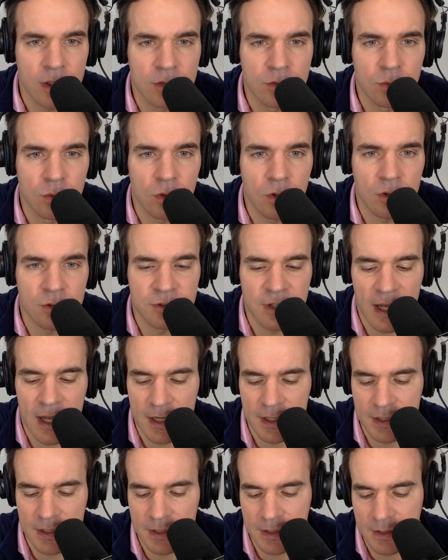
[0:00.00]
to
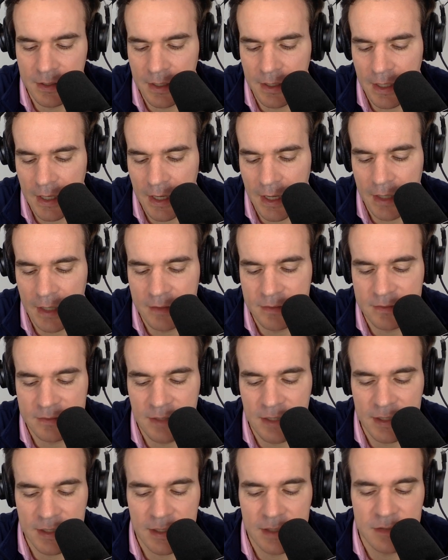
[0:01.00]
Lausanne and
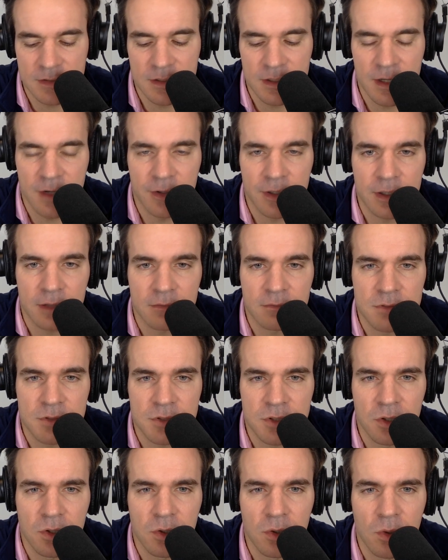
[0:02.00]
studying engineering.
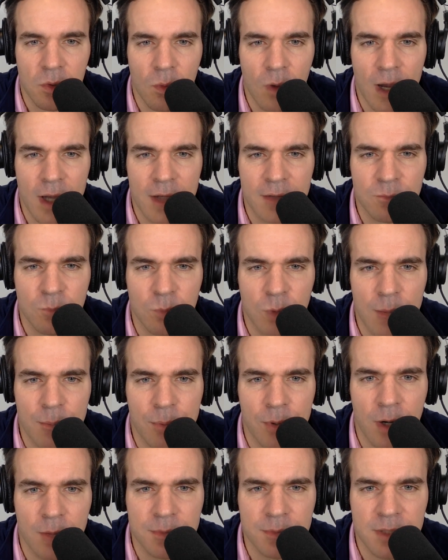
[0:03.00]
So
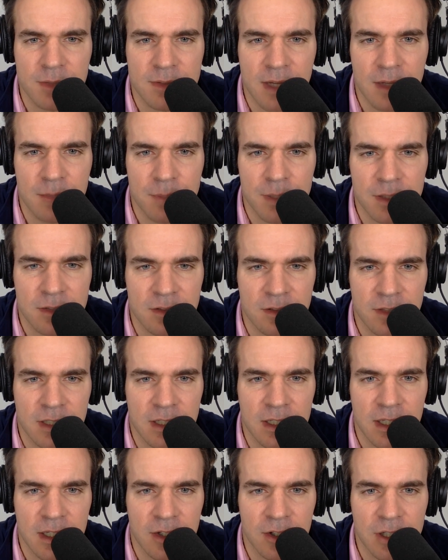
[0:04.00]
what prompted that? Because I
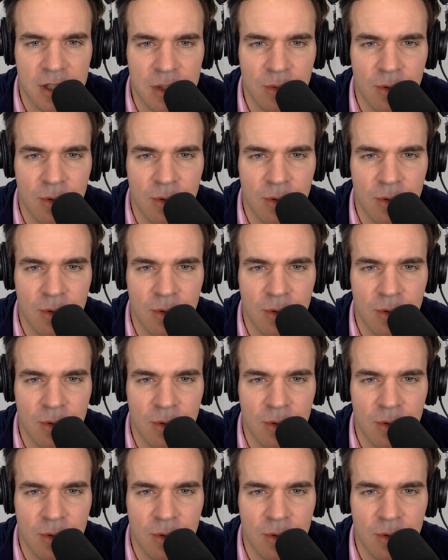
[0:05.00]
mean, here you